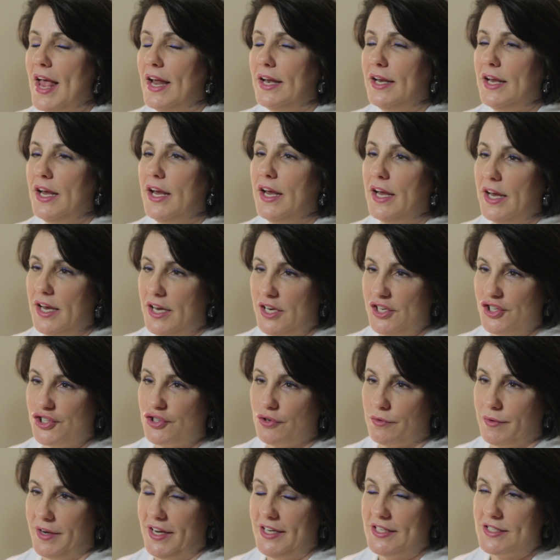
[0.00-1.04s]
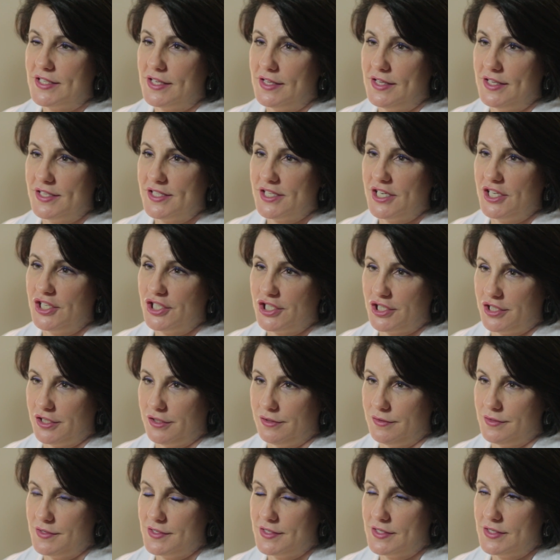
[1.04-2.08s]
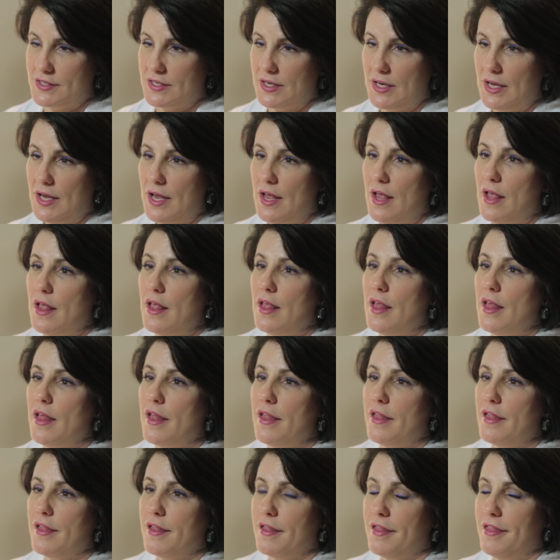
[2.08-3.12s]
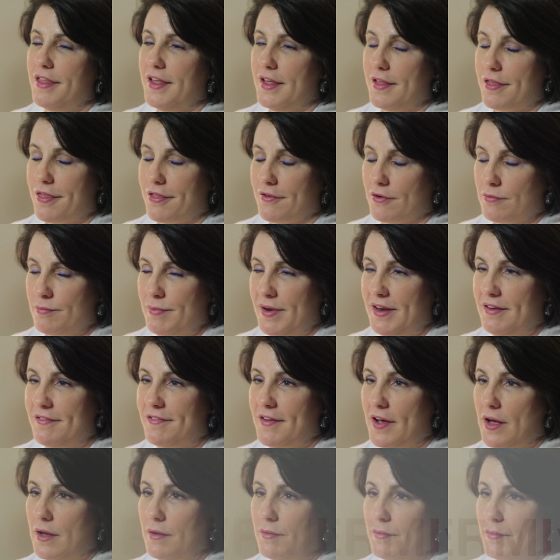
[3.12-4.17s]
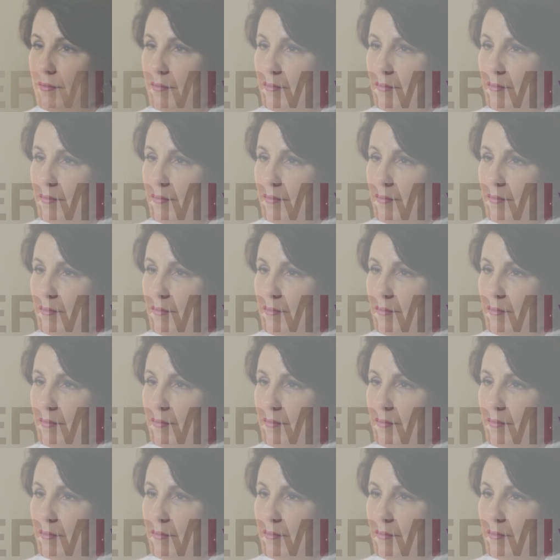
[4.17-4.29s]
any injury to the tissues, the ThermiVa